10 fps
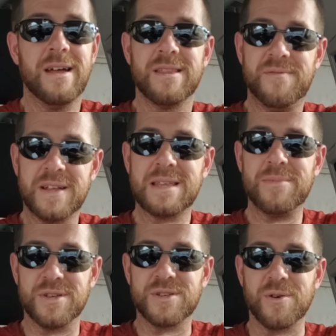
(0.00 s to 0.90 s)
The
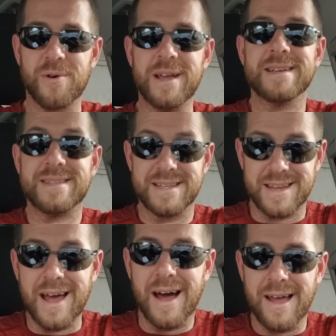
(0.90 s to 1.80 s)
victim in the story is this
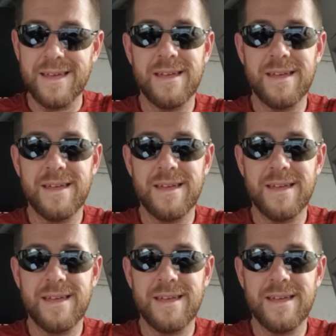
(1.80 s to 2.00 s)
guy.